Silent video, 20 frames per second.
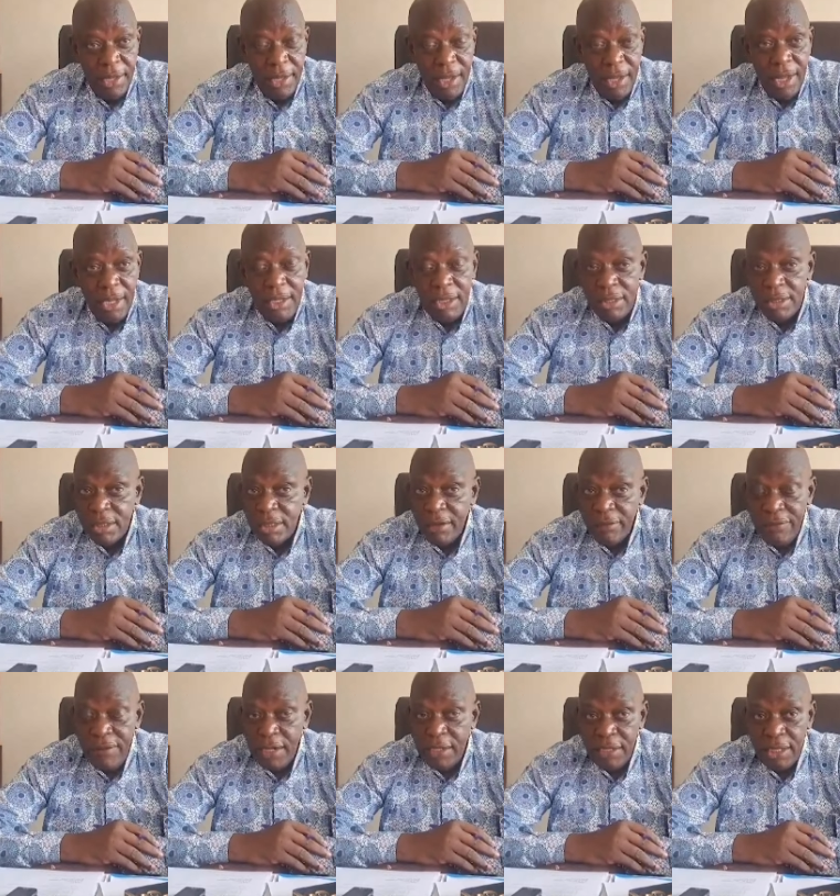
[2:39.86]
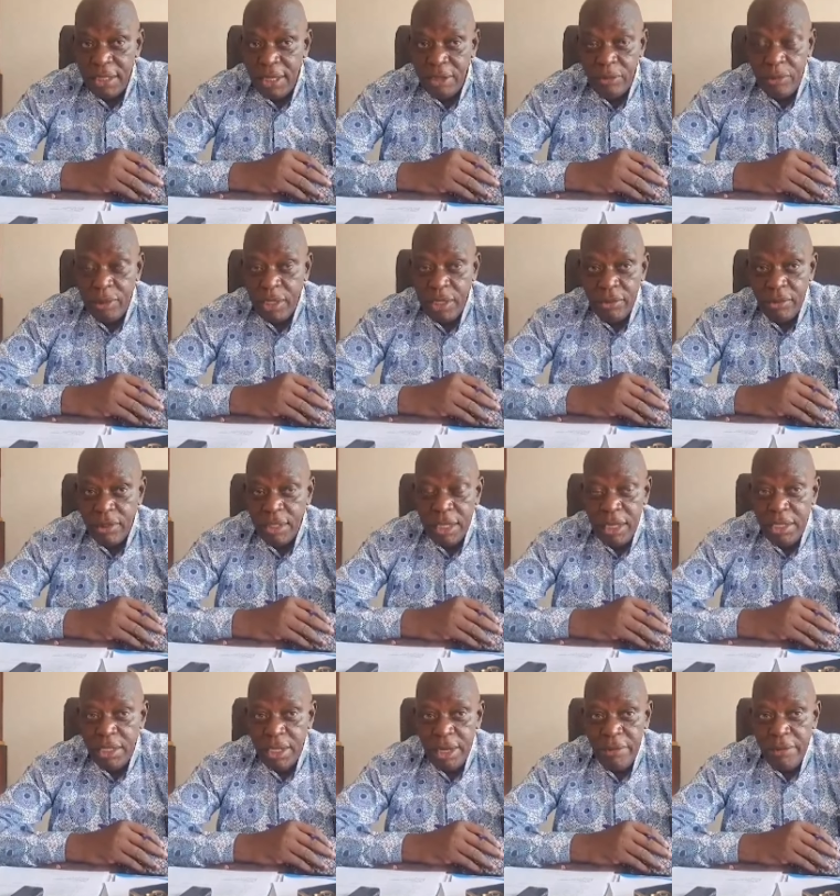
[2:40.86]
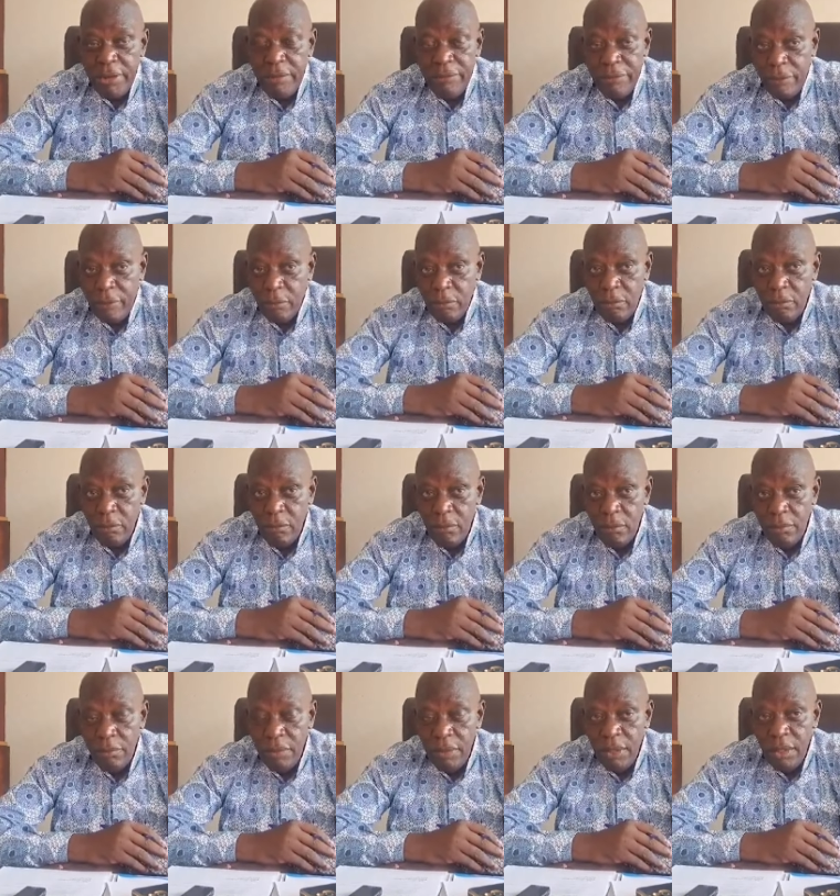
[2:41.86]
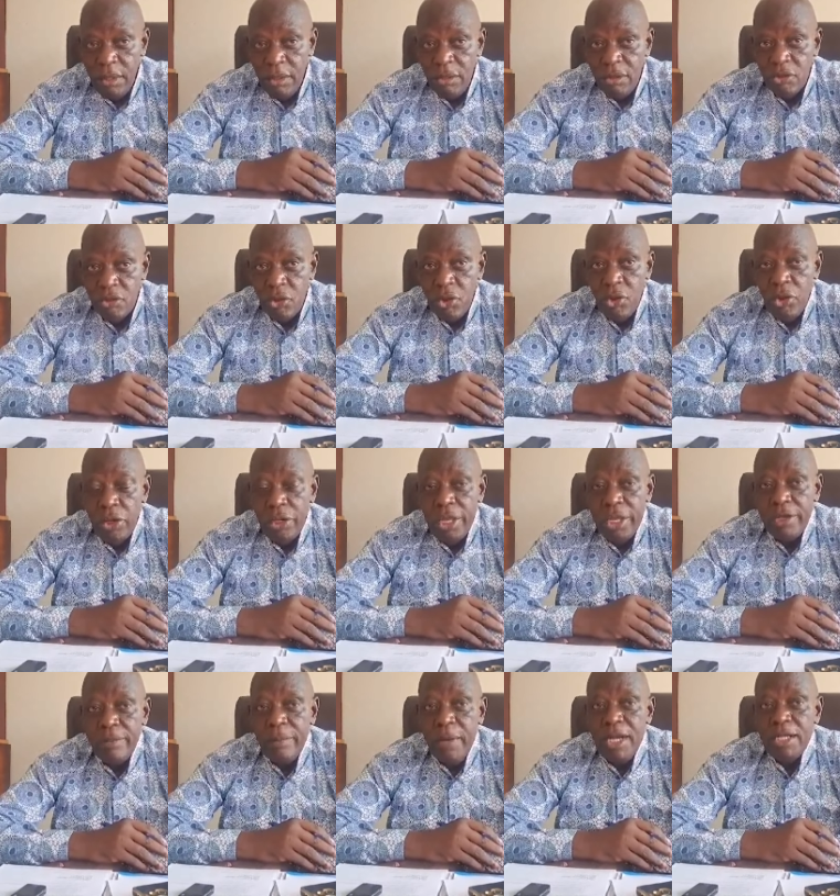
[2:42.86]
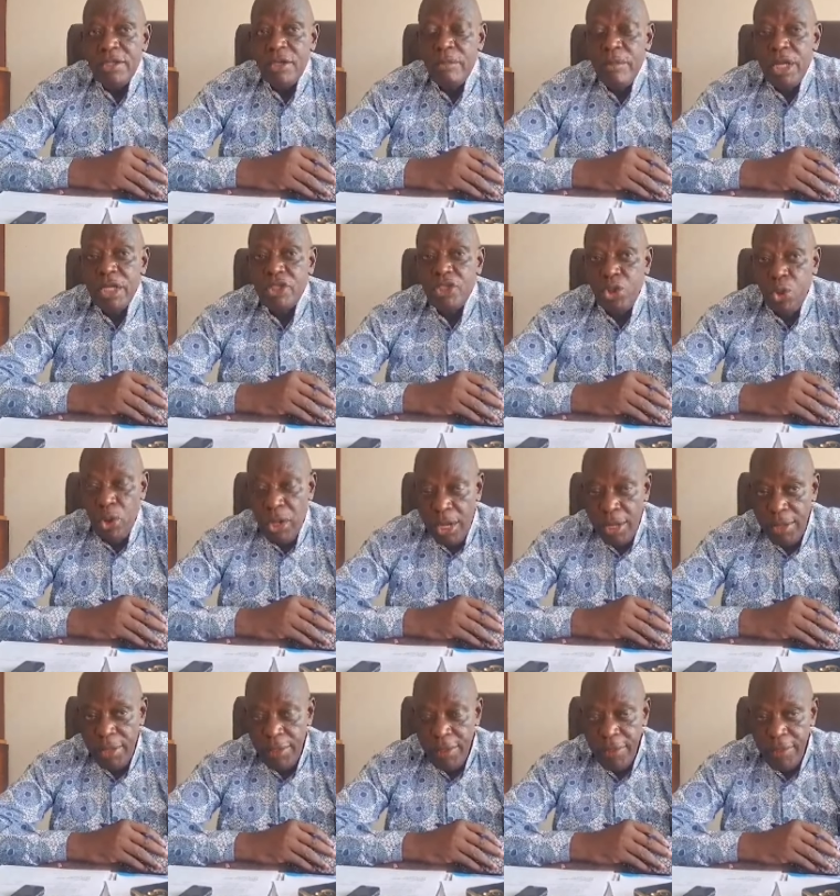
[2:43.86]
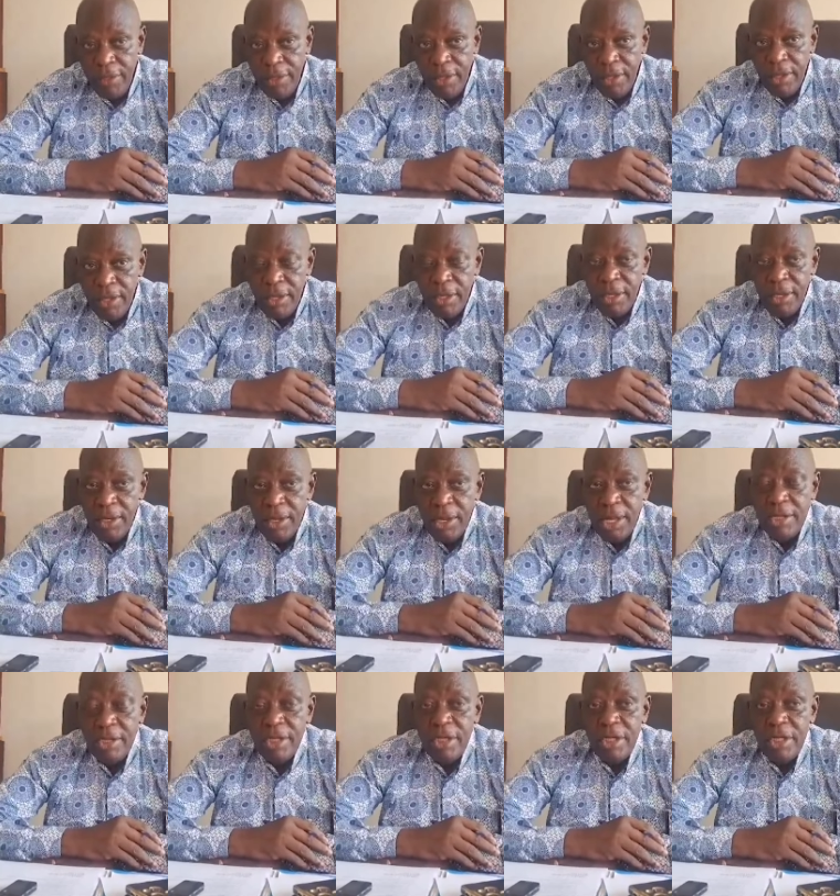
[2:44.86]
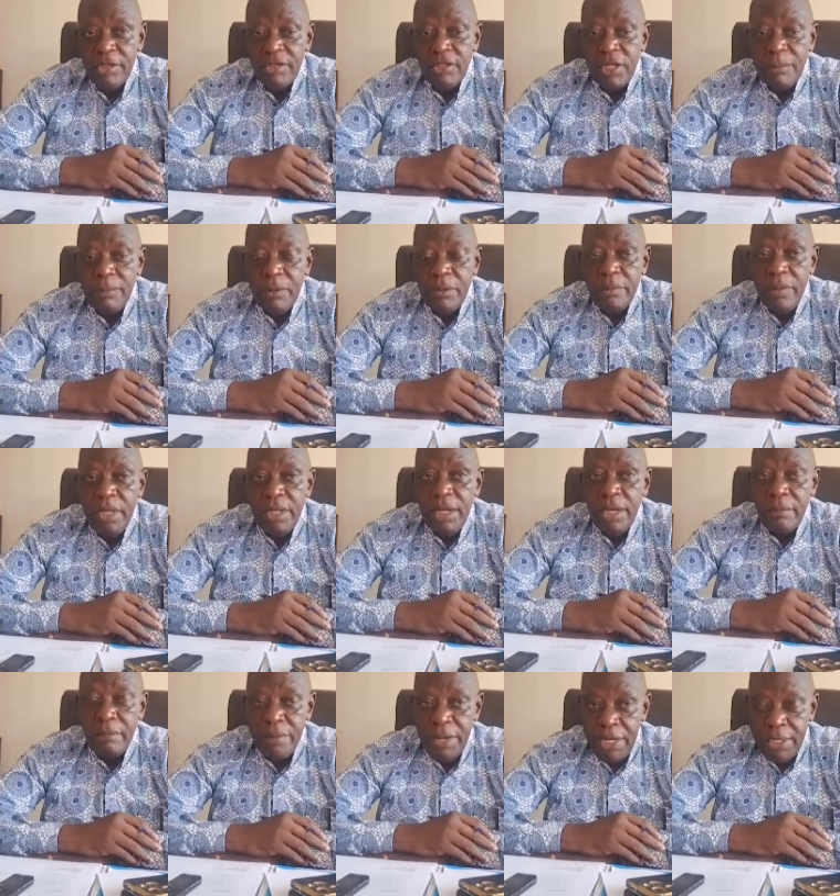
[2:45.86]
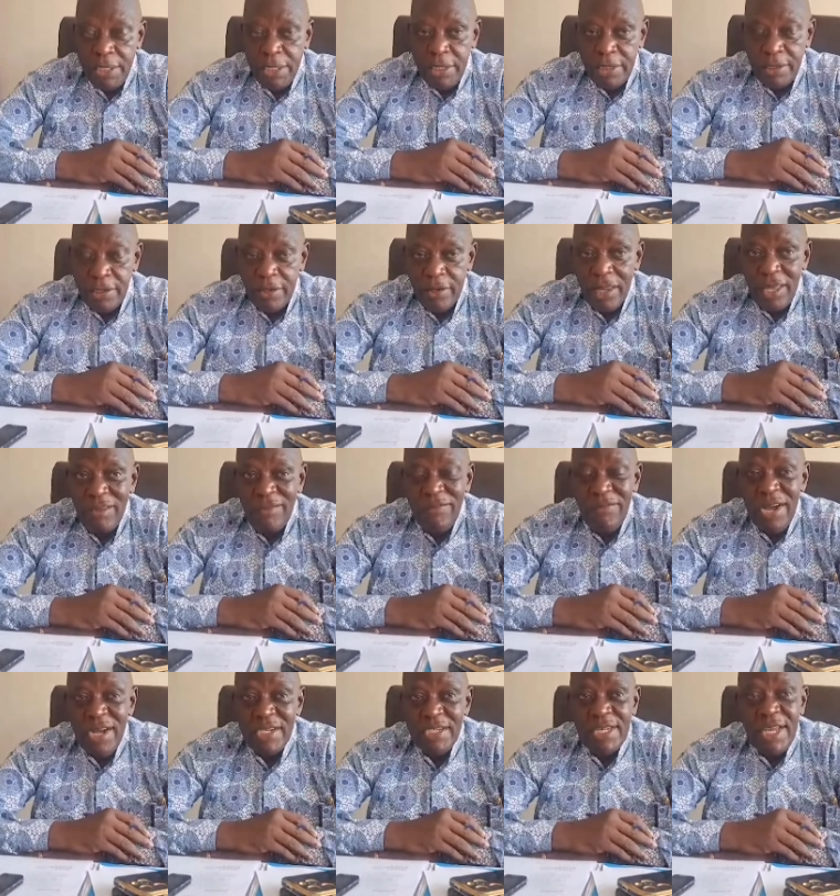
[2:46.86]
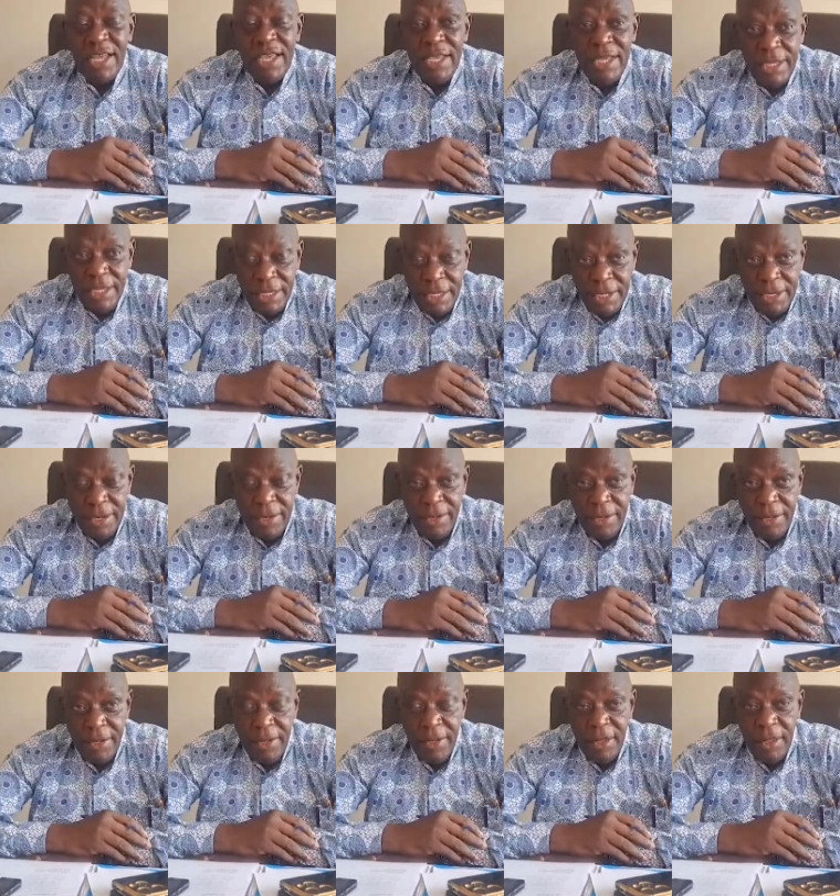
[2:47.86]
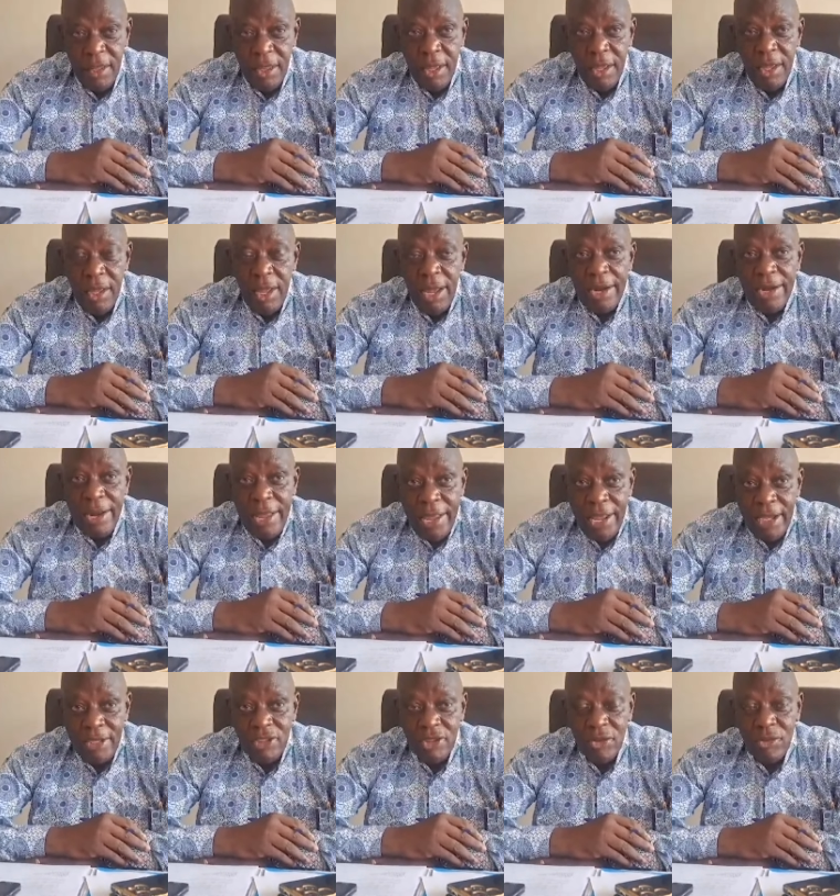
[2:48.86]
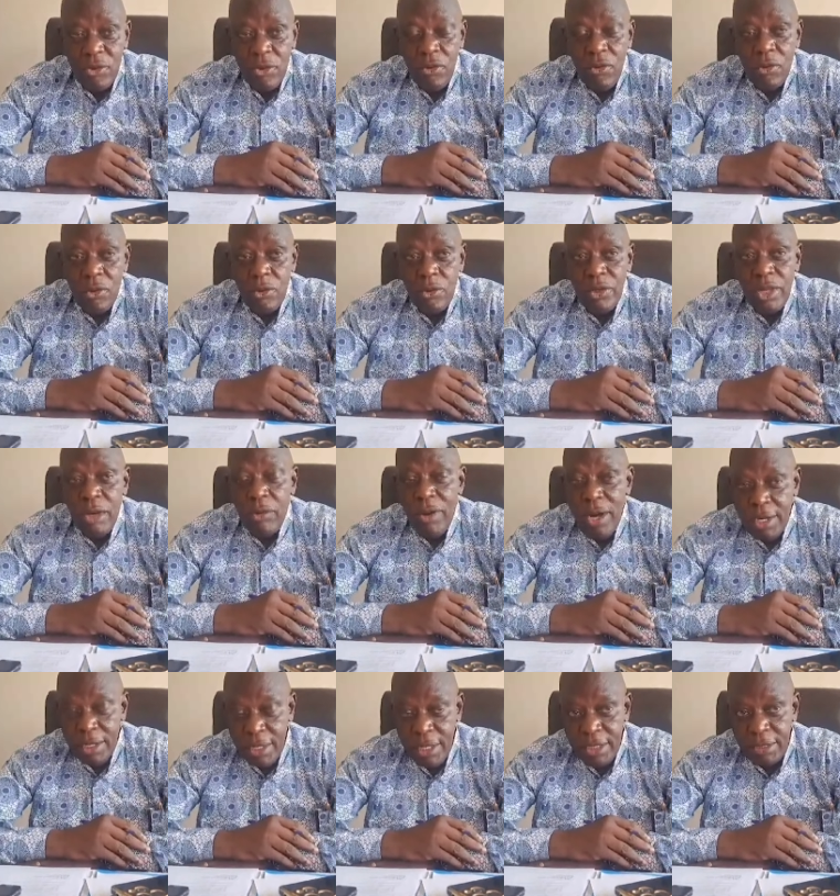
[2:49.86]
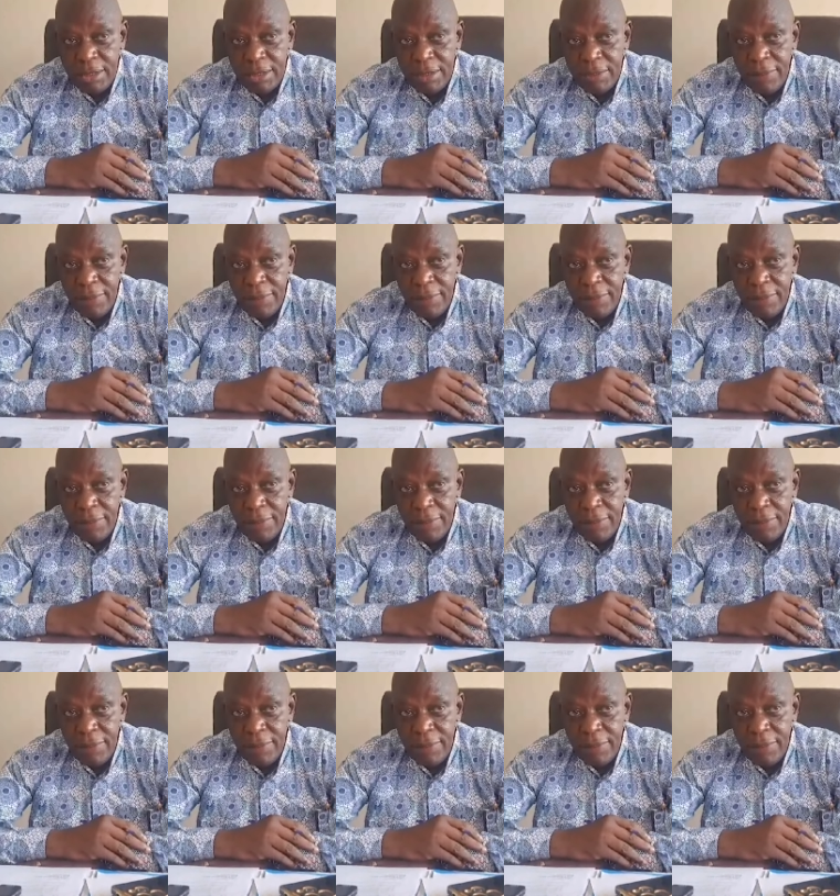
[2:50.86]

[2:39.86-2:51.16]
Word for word: And this is a fact that we cannot hide away from. So they must make sure that in this supplementary budget, they factor in arrears to the workers,